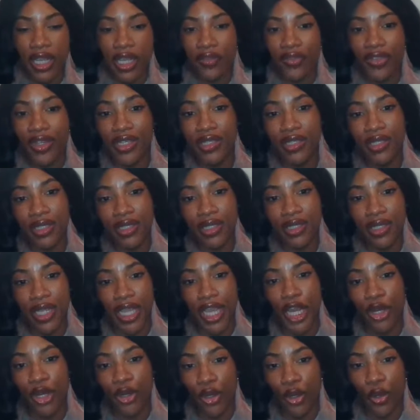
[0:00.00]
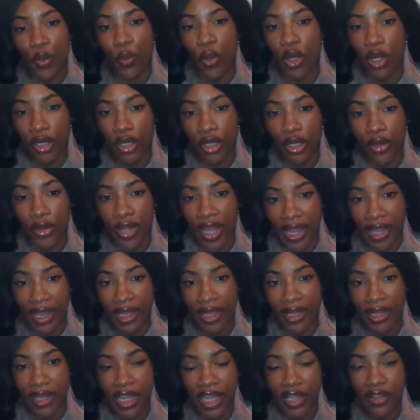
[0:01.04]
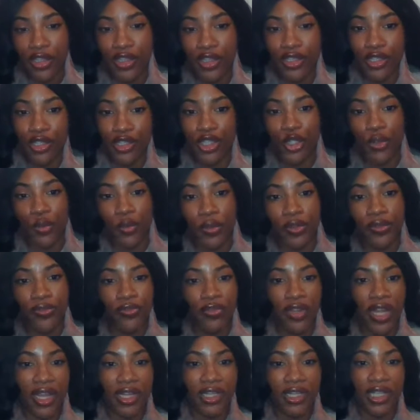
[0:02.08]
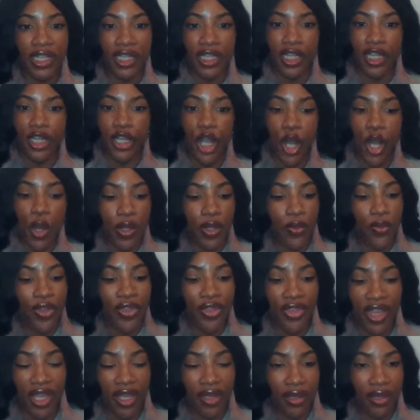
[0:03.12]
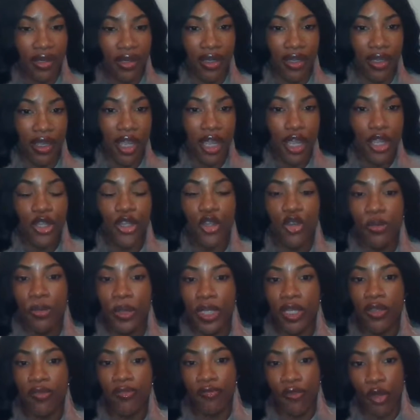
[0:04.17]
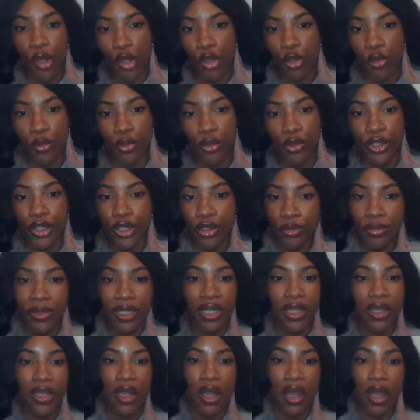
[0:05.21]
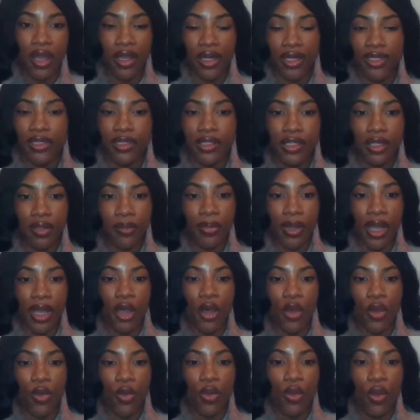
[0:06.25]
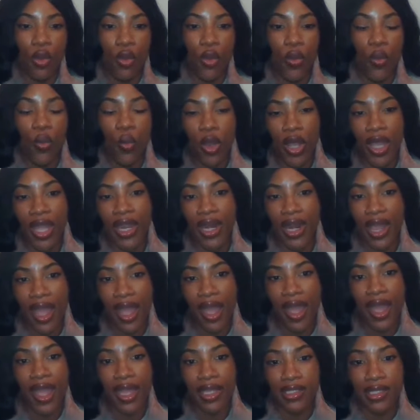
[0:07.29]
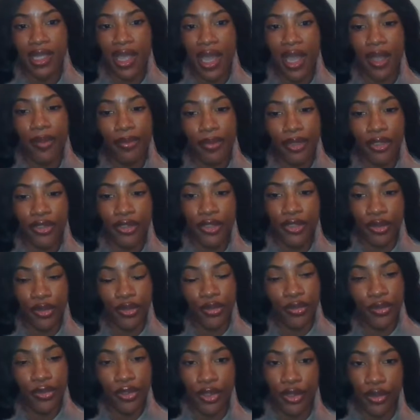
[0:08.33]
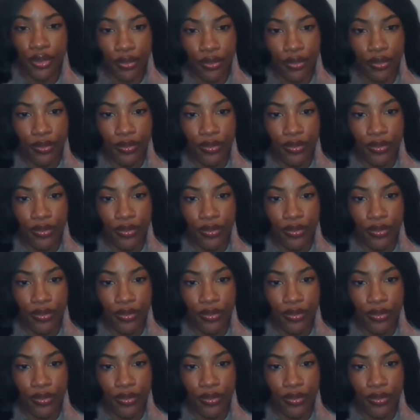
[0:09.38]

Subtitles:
This is inner work, okay? This is you reflecting and going within. You being vulnerable, you being honest about what has happened to you.